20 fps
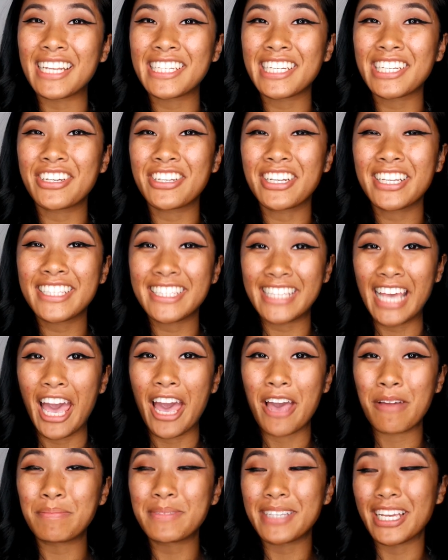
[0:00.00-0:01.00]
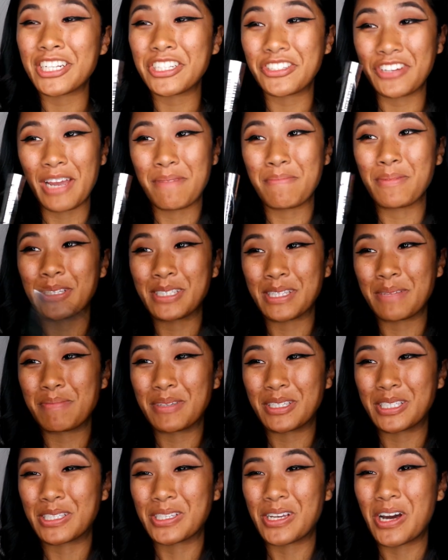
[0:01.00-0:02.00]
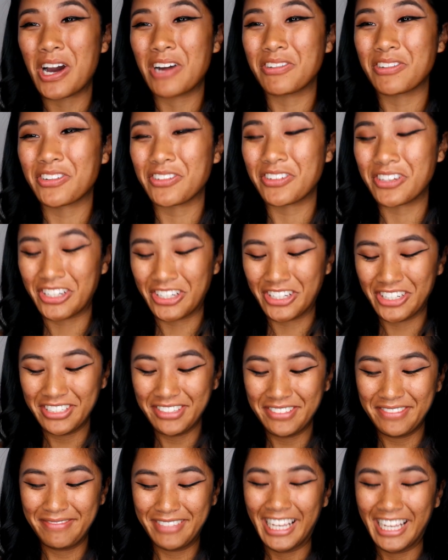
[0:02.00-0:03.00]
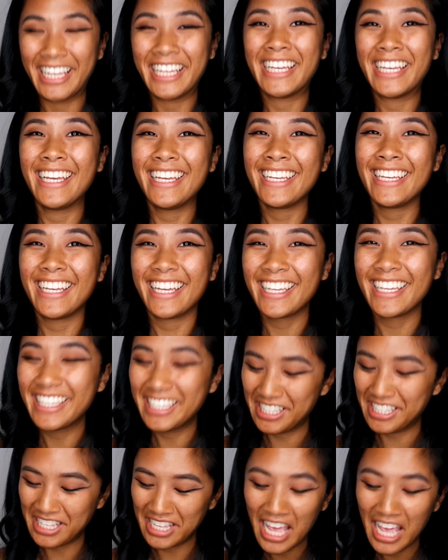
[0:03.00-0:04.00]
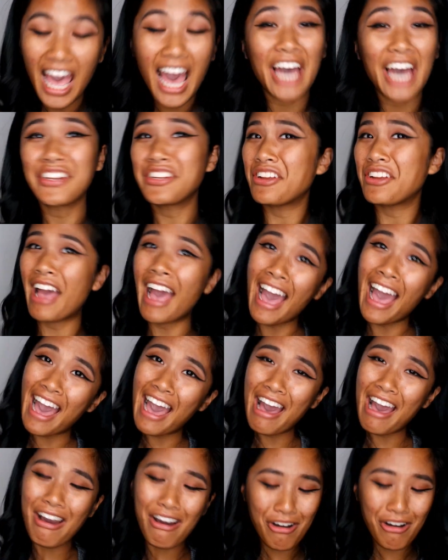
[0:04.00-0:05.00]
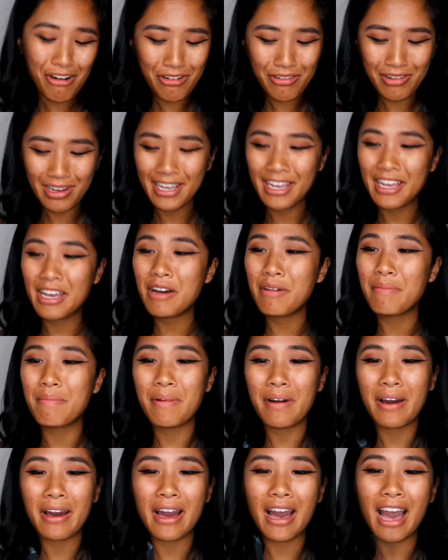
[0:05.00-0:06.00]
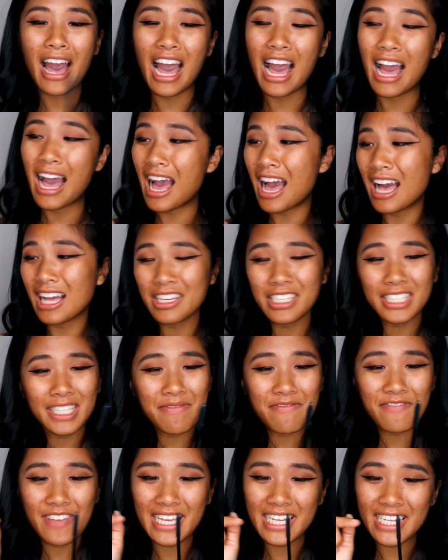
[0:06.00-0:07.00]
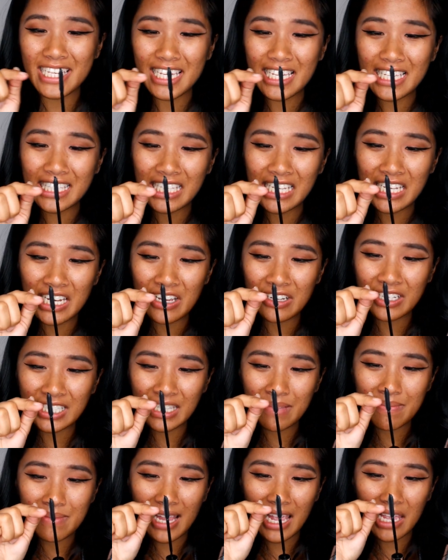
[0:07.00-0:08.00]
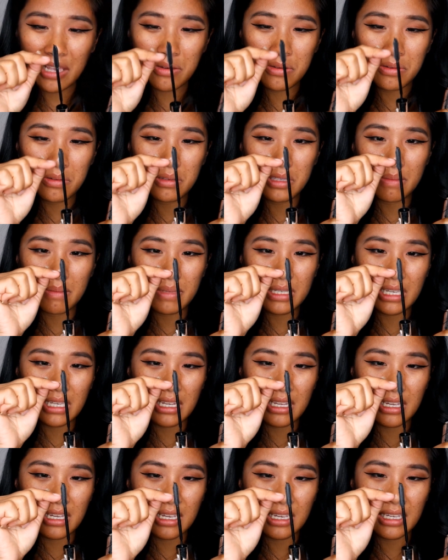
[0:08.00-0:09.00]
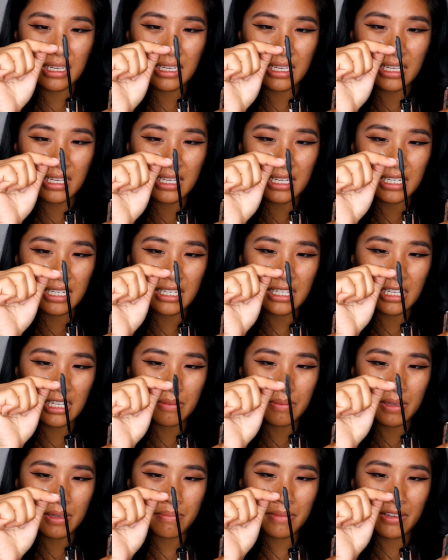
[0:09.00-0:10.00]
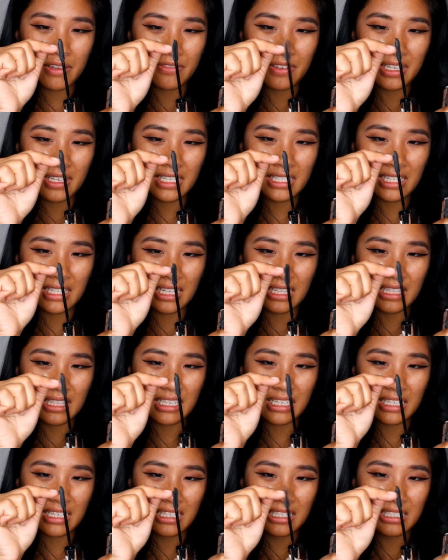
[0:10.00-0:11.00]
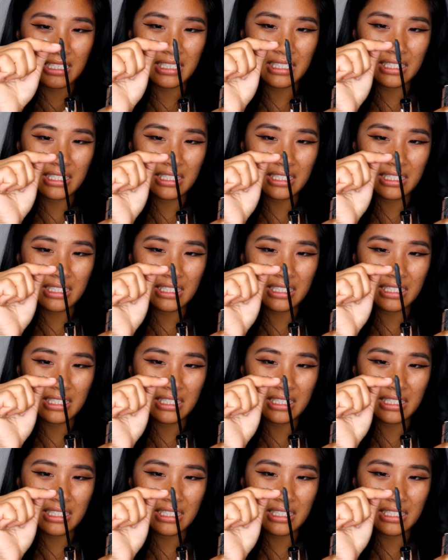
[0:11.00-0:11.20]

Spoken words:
actually gonna attempt and try put some mascara on. I don't know how, but I got some fingers, you know, I got some nails. I'm just gonna dip in my fingers like this